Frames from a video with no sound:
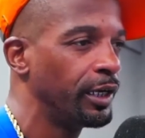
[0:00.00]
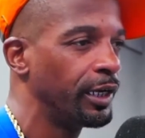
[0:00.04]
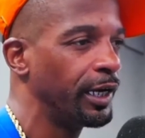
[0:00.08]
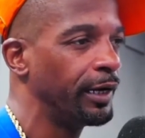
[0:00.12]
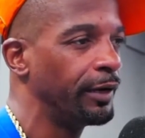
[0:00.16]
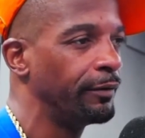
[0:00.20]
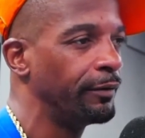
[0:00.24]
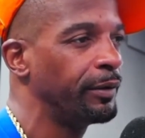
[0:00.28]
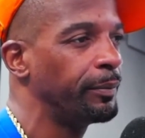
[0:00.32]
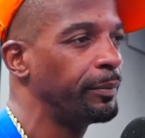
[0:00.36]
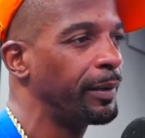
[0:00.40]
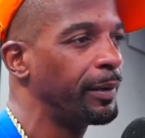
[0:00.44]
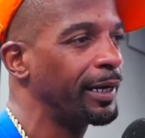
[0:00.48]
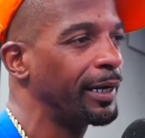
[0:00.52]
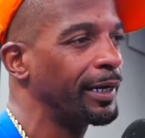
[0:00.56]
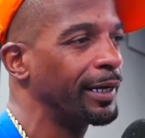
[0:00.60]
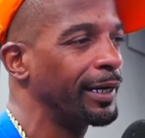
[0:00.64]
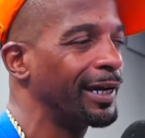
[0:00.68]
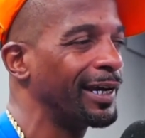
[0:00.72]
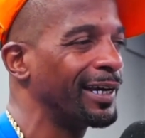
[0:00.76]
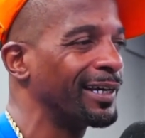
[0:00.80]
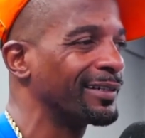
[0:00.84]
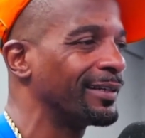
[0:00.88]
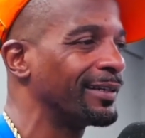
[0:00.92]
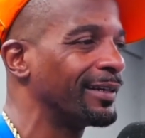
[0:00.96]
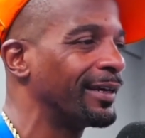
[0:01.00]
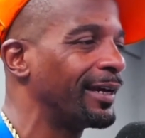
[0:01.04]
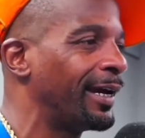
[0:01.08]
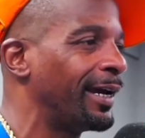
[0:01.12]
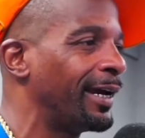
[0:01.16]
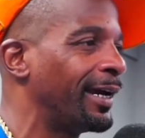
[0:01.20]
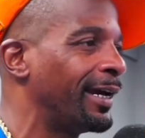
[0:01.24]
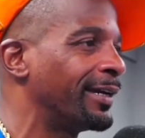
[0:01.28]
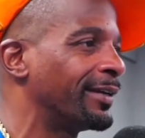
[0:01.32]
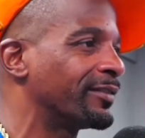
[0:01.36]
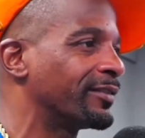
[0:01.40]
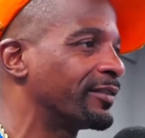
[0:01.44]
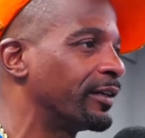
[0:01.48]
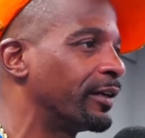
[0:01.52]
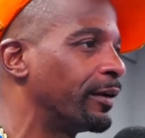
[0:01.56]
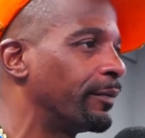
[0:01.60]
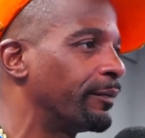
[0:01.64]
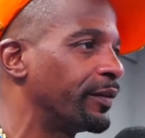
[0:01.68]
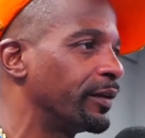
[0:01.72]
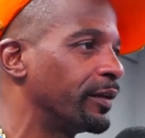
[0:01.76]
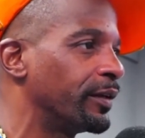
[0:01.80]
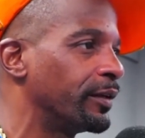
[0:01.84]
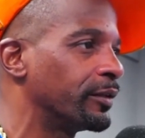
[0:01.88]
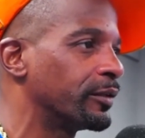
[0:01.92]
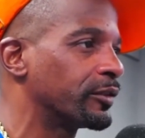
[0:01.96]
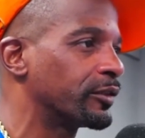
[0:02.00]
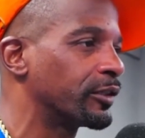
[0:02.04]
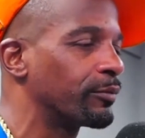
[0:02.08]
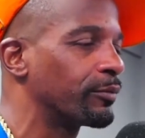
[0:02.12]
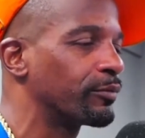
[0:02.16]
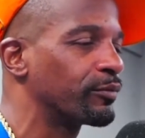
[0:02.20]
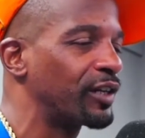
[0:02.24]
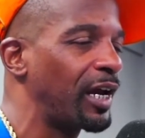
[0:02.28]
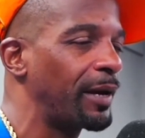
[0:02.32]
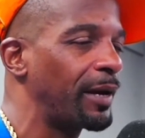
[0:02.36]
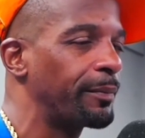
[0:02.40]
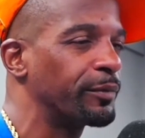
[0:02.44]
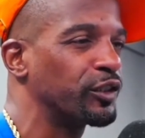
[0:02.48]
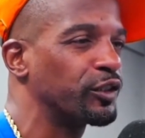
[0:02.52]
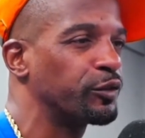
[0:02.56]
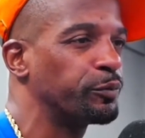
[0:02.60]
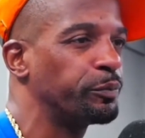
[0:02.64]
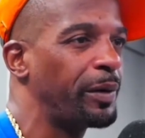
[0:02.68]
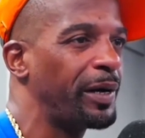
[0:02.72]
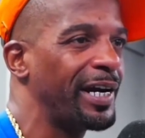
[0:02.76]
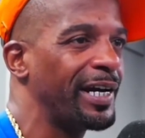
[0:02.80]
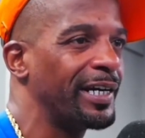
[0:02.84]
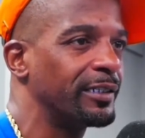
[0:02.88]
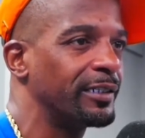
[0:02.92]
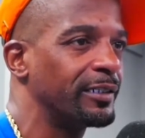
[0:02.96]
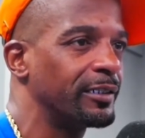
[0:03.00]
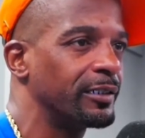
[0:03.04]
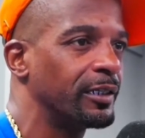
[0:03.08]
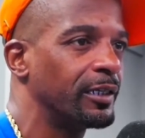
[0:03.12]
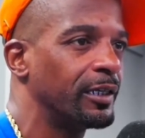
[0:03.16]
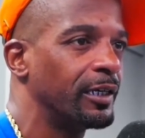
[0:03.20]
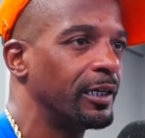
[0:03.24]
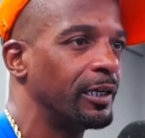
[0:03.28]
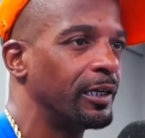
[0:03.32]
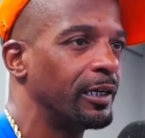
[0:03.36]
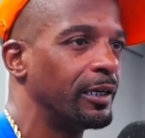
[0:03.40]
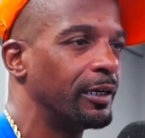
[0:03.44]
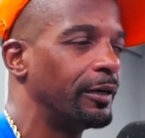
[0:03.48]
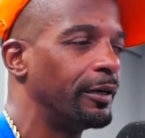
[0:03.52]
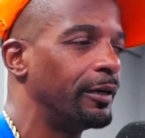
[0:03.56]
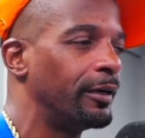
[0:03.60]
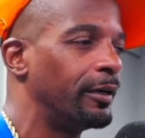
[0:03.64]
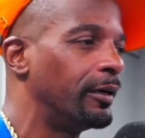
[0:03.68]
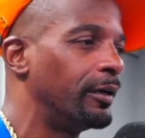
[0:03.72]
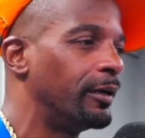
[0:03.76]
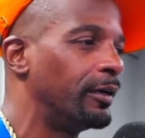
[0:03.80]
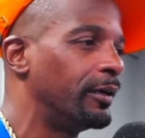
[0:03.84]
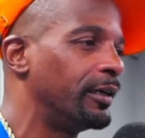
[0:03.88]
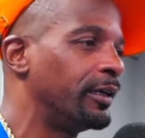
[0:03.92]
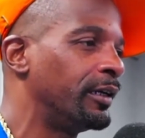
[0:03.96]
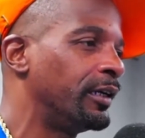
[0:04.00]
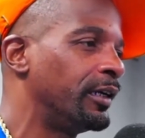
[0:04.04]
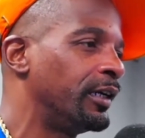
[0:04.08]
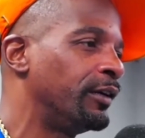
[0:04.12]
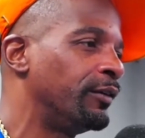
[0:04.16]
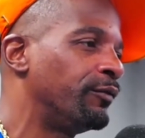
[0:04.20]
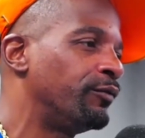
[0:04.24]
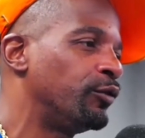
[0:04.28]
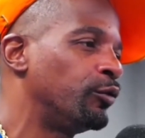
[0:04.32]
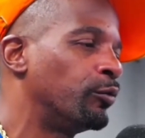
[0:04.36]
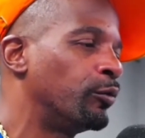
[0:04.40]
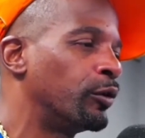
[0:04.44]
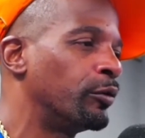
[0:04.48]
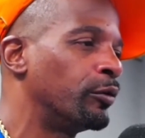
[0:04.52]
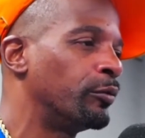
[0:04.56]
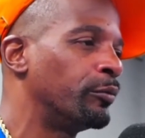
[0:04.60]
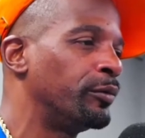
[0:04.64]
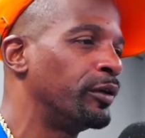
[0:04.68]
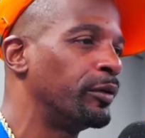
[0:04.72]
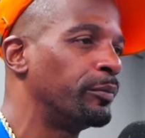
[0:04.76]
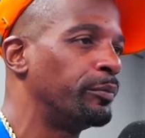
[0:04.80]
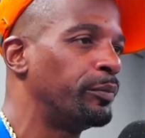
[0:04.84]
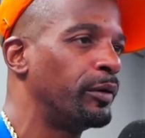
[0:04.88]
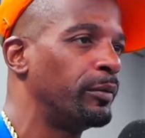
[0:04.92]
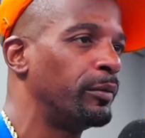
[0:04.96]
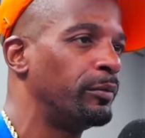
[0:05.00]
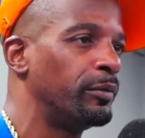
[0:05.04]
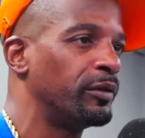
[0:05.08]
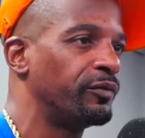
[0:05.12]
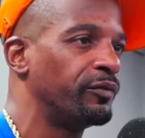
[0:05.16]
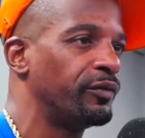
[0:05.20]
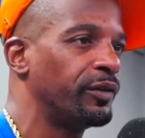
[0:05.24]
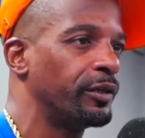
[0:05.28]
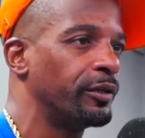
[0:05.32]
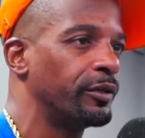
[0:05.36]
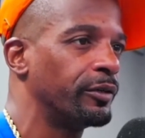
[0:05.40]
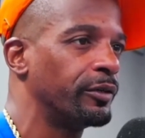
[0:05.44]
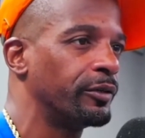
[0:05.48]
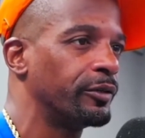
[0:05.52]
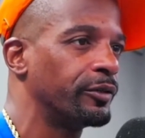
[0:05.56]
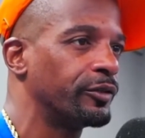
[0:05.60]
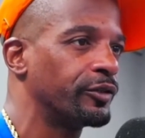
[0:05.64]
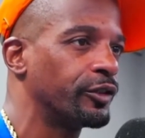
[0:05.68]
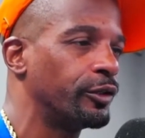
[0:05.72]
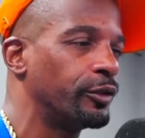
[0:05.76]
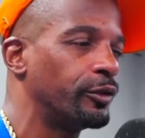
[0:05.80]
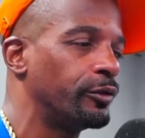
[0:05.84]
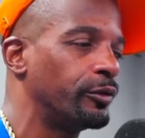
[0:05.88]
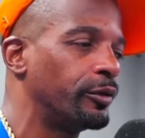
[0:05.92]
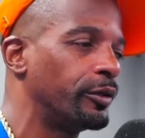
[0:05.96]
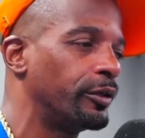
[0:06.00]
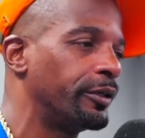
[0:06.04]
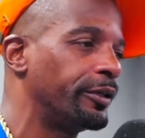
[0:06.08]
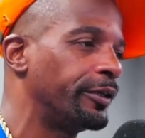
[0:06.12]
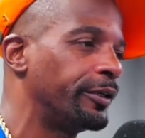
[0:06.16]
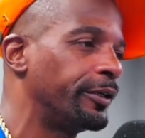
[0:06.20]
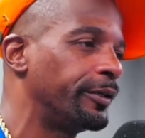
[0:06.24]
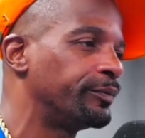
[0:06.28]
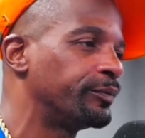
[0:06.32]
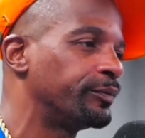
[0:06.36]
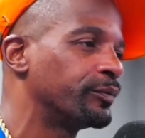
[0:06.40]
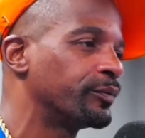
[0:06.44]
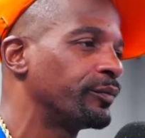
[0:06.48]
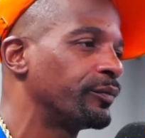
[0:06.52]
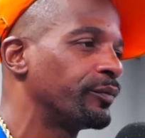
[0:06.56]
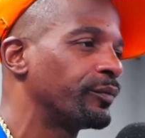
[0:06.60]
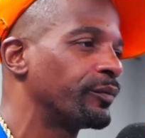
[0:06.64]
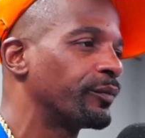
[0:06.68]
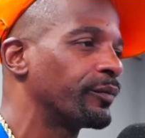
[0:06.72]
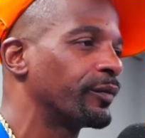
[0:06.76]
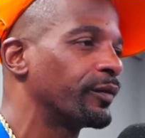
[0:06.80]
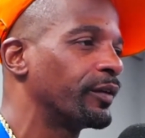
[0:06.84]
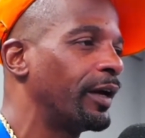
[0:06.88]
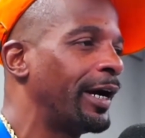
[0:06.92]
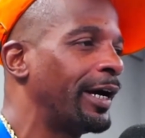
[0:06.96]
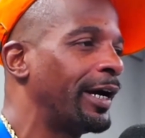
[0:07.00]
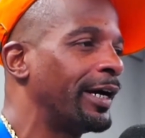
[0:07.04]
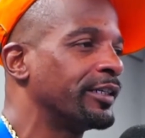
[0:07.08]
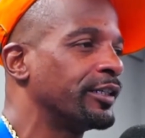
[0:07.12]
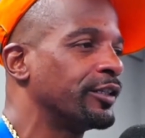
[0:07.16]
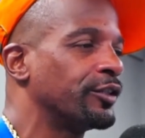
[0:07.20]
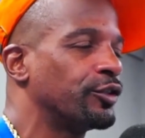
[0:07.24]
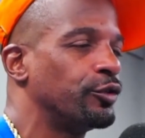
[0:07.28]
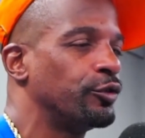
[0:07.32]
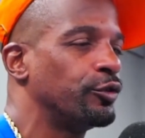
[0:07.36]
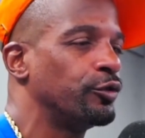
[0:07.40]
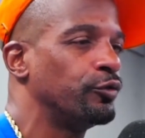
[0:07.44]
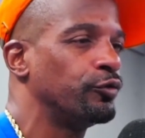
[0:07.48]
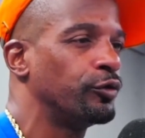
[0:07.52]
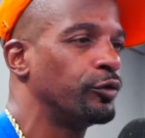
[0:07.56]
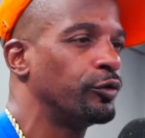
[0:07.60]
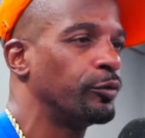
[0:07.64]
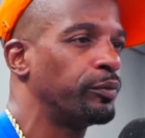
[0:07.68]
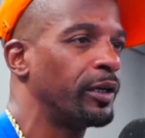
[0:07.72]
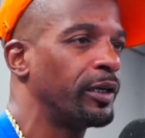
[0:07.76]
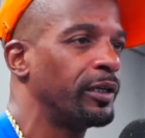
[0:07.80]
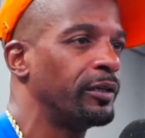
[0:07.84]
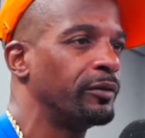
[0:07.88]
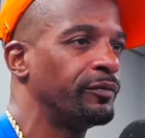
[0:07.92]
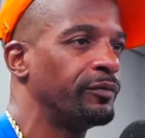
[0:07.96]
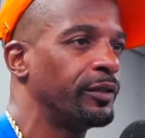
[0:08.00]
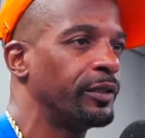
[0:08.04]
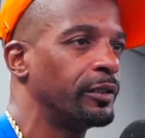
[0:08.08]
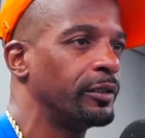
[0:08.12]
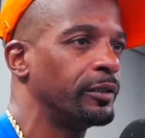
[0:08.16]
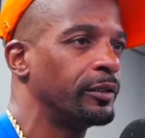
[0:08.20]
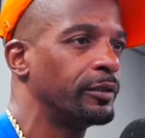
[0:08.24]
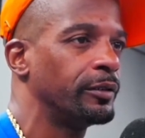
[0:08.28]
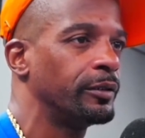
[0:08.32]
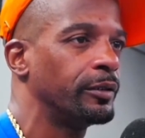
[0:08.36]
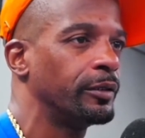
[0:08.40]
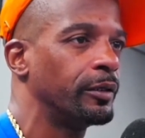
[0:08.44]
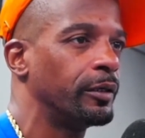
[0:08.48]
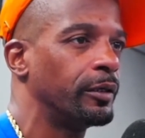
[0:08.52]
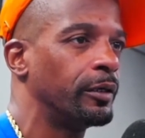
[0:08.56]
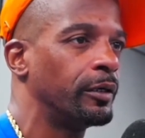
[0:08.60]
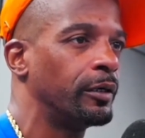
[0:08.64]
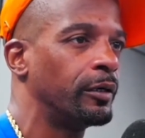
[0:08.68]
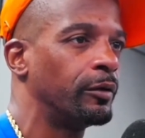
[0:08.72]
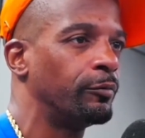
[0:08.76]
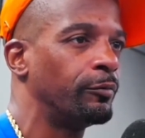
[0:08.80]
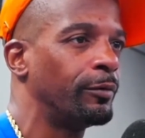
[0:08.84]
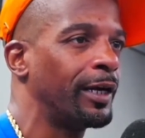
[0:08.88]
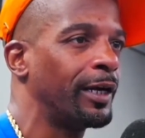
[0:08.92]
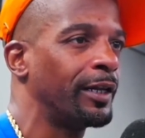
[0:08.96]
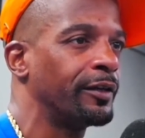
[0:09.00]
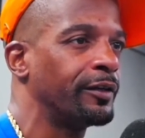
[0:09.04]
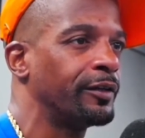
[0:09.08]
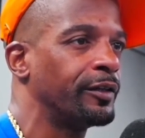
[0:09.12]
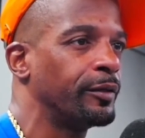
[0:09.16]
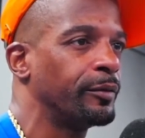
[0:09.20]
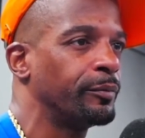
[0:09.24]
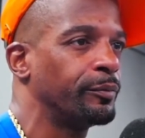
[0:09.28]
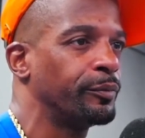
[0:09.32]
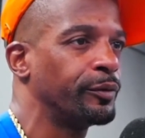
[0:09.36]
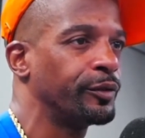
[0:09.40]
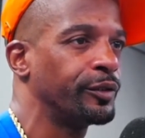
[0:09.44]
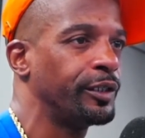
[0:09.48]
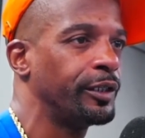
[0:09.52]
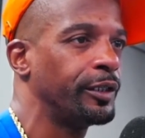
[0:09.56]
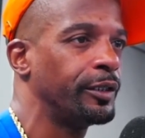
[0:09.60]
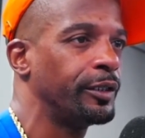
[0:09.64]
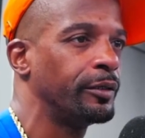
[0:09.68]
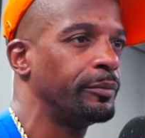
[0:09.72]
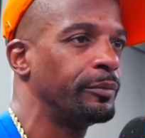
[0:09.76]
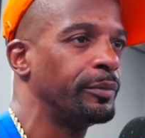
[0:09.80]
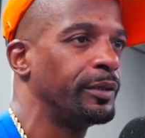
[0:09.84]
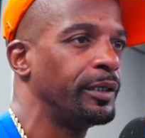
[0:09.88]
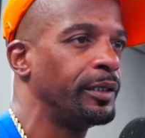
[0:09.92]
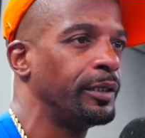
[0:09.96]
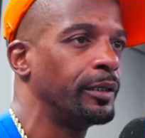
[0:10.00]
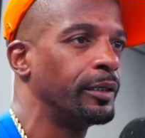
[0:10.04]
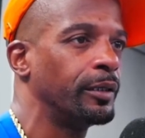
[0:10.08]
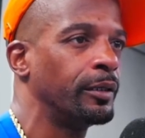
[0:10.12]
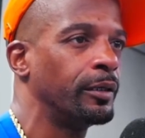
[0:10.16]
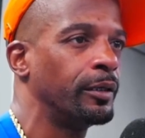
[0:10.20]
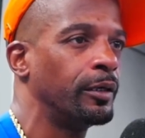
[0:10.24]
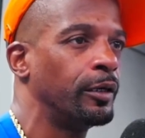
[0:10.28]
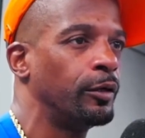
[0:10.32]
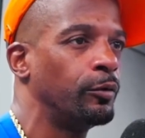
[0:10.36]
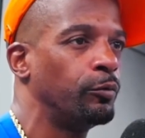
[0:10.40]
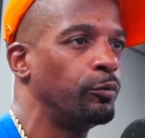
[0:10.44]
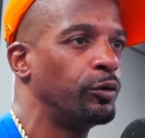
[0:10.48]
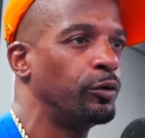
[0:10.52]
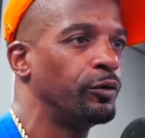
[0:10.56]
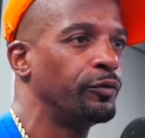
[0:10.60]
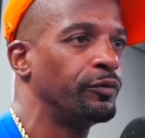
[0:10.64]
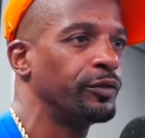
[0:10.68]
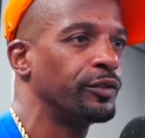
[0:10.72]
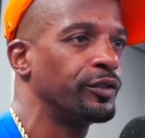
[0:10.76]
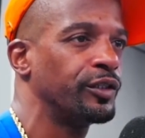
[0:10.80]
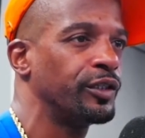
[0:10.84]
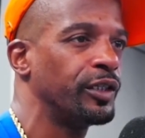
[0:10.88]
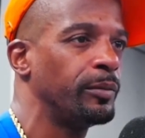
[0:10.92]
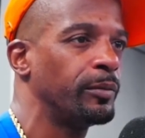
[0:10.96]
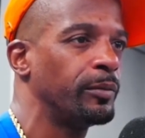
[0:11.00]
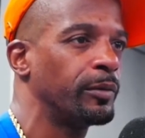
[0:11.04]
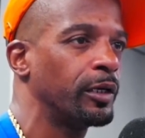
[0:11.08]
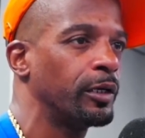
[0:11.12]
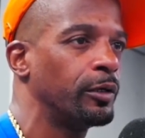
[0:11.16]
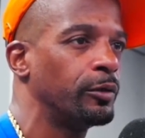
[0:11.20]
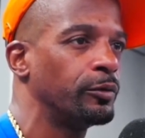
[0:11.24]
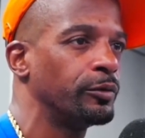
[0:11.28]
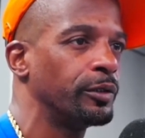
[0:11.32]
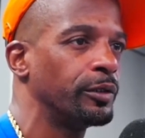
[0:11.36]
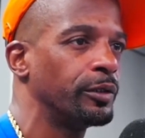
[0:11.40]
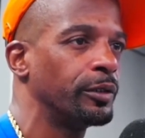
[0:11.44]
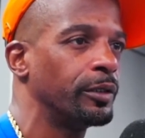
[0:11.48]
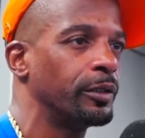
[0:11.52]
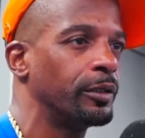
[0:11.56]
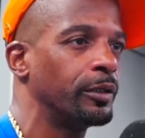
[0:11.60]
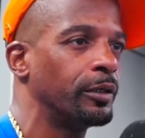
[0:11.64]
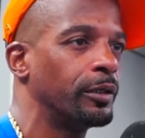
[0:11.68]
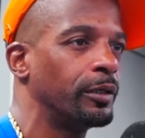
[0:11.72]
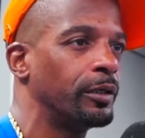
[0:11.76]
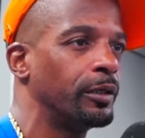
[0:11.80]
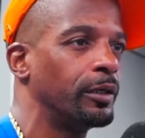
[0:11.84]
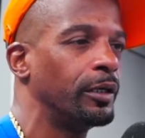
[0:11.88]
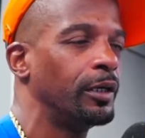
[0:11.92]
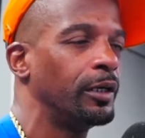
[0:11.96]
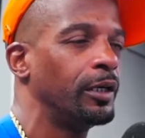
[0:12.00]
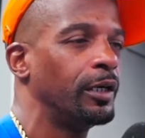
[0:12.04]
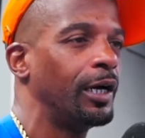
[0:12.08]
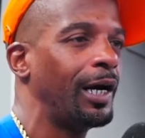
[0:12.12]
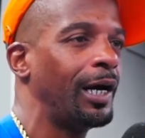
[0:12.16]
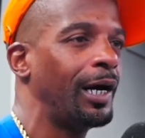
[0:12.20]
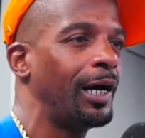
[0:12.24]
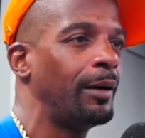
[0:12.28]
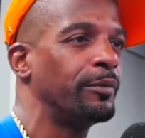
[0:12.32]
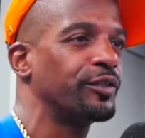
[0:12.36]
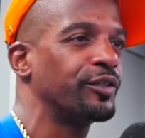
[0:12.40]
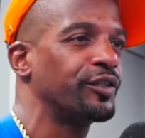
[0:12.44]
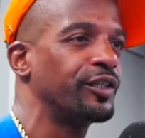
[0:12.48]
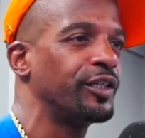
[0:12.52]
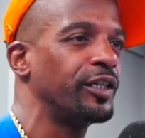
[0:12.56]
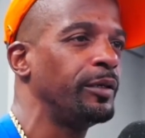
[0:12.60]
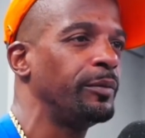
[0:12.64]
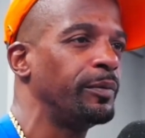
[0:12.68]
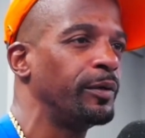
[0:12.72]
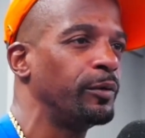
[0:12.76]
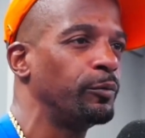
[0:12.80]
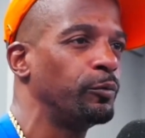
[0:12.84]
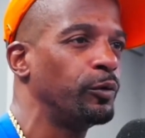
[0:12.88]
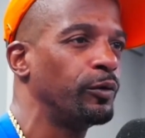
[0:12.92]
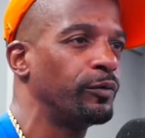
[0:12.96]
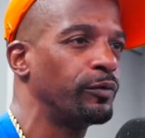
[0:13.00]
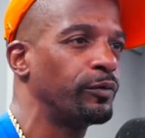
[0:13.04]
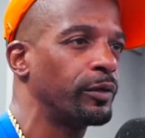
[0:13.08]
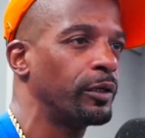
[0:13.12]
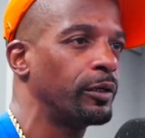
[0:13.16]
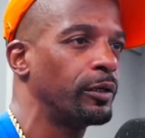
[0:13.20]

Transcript: everybody has to add something, some type of spice, uh, if you want to be a public figure. So. Uh, I just choose to play the villain mm-hmm. uh, rather than pretend to be a, a wolf in sheep clothing. Mm. Uh, I'm a sheep in wolf